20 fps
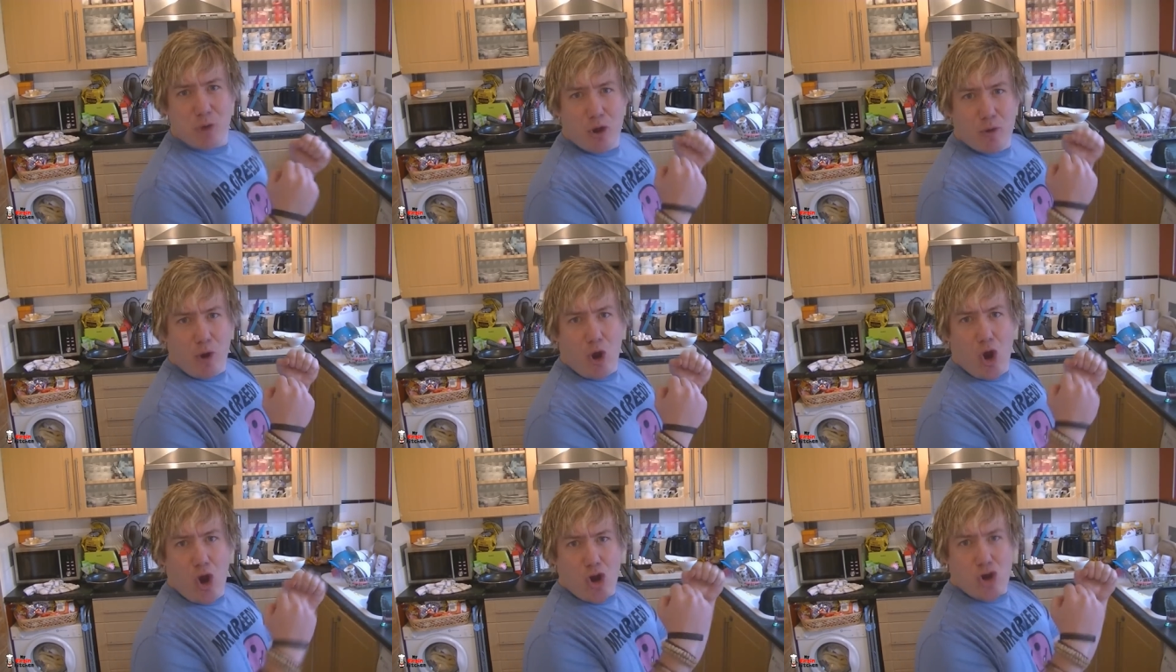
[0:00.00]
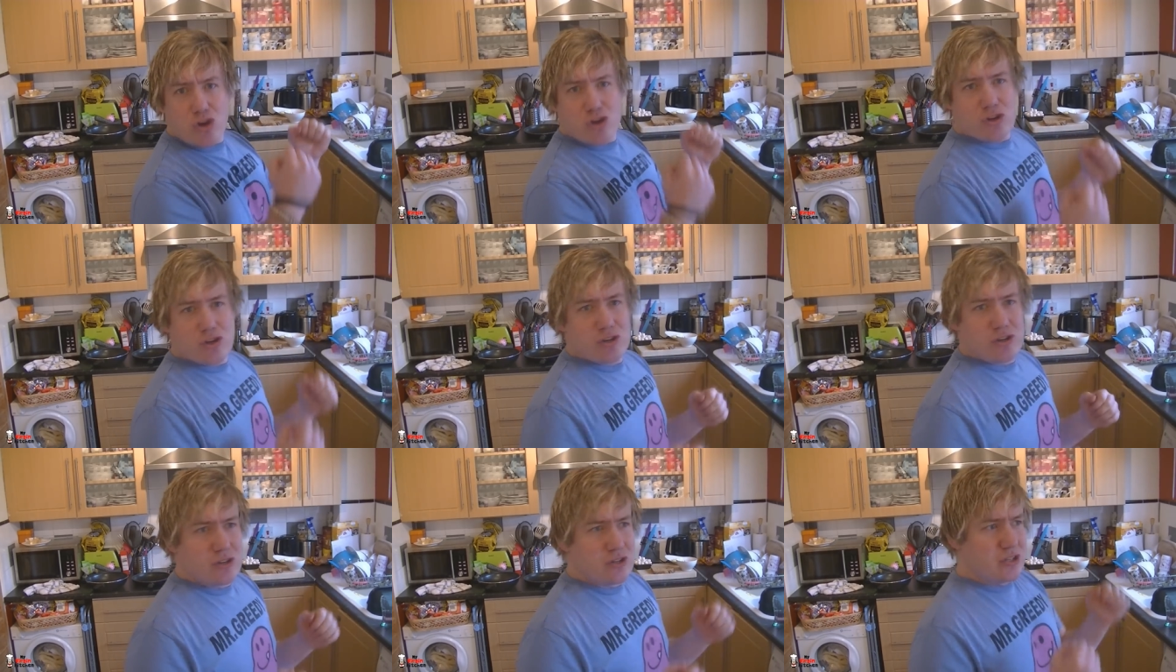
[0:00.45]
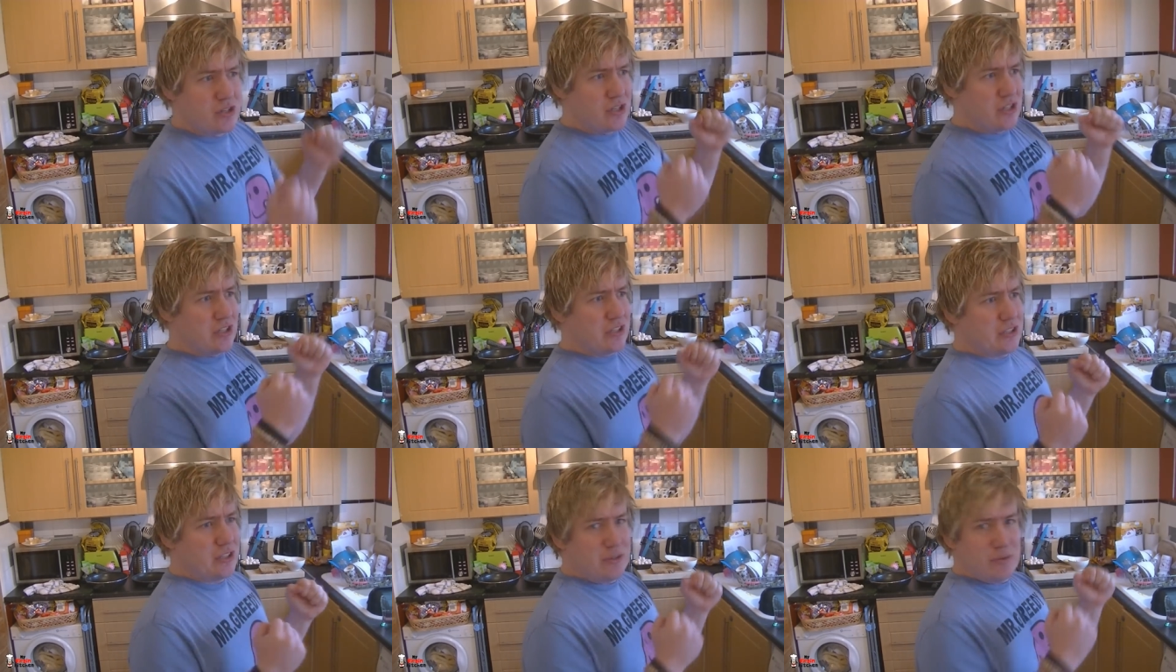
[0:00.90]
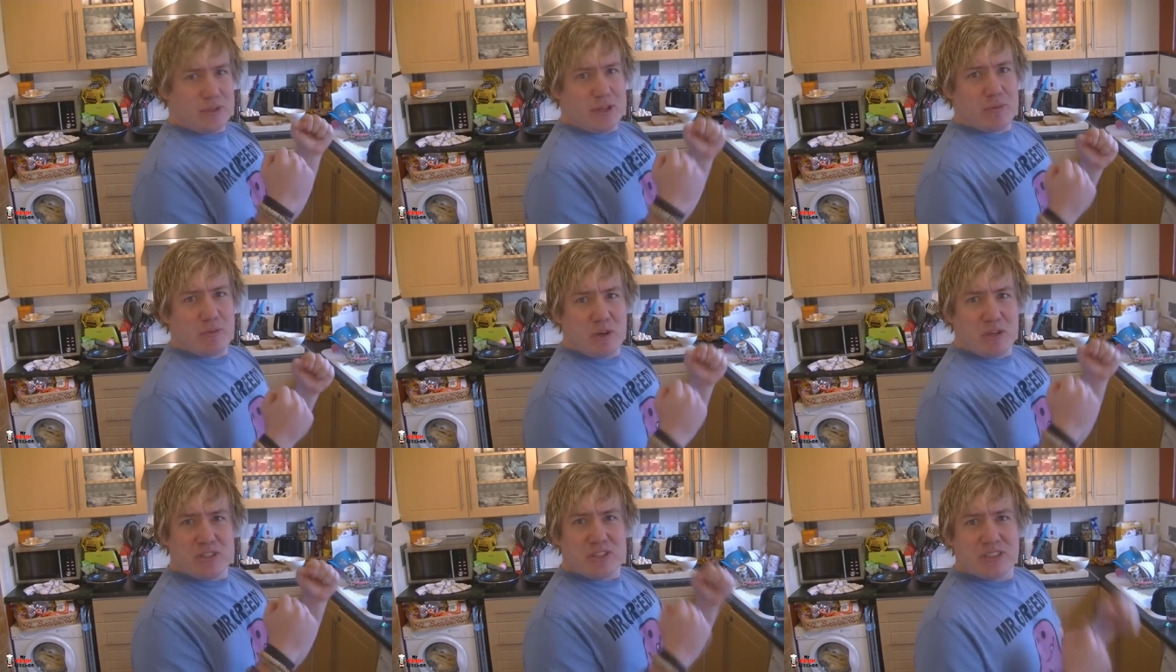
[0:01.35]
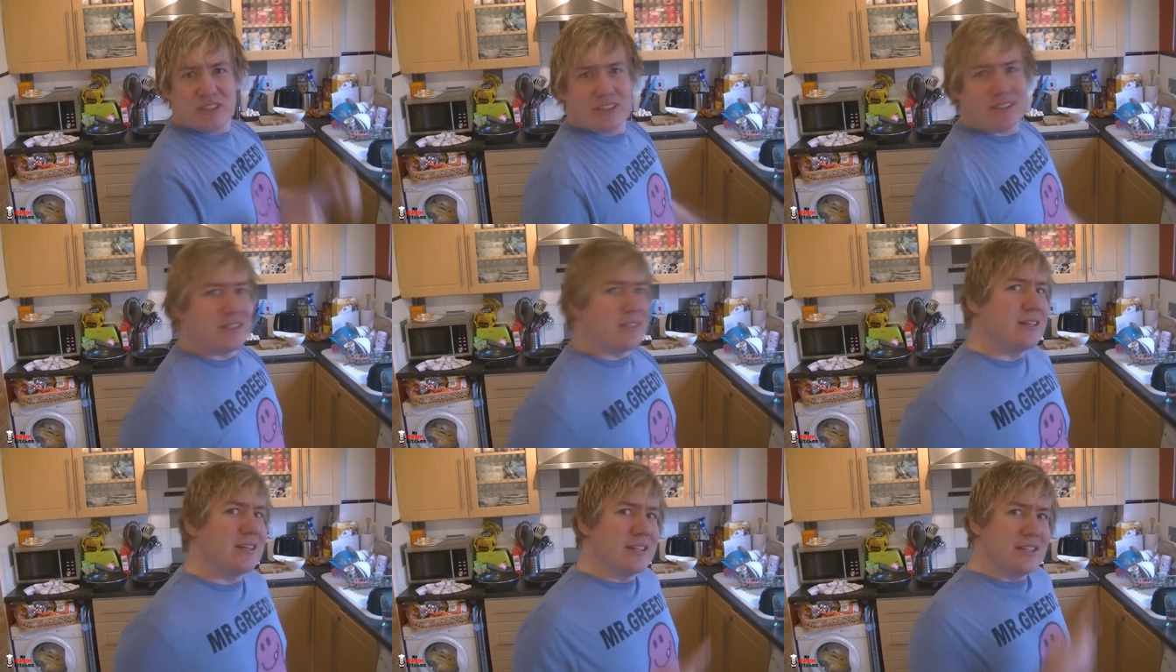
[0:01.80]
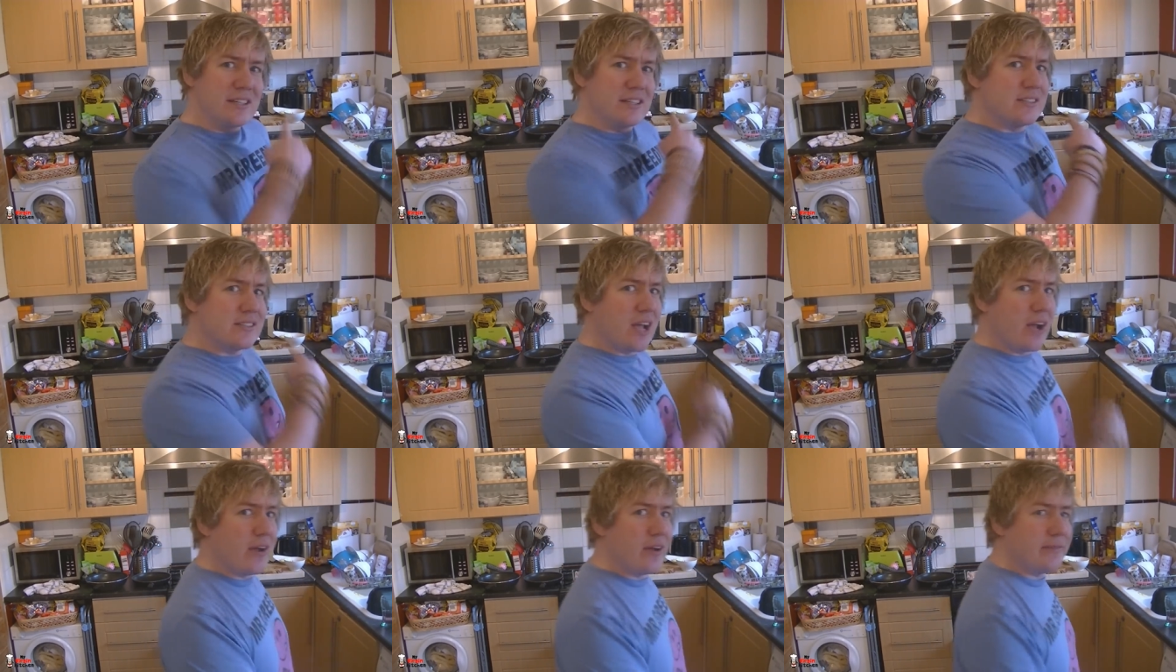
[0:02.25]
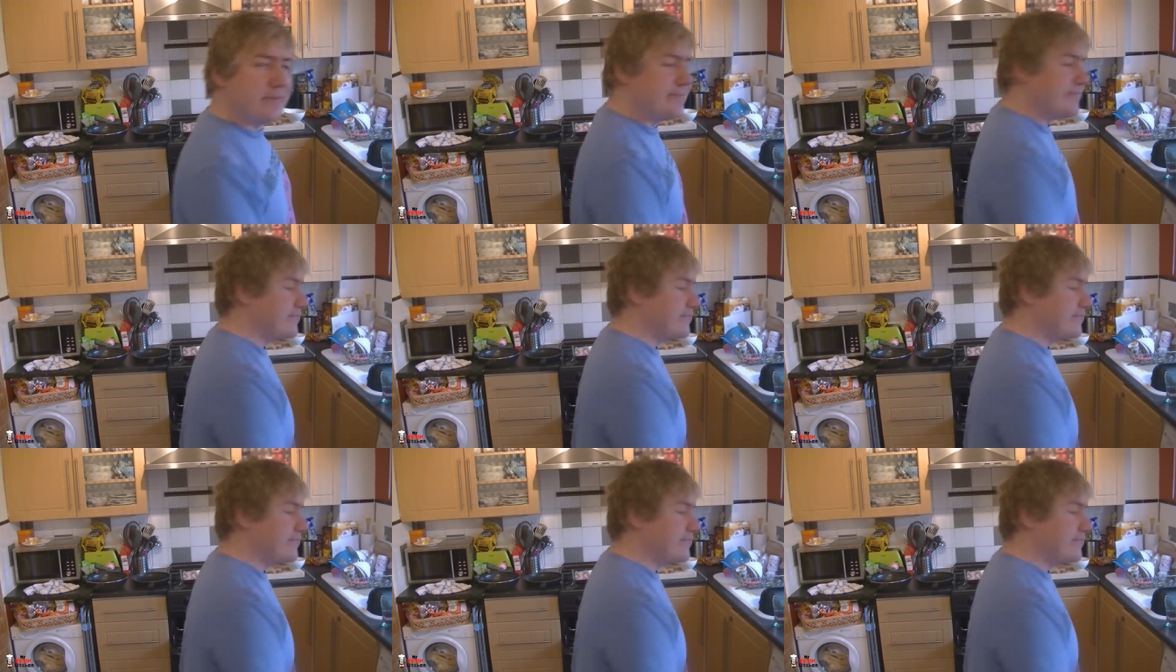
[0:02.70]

baby. Don't know what that was. Let's go.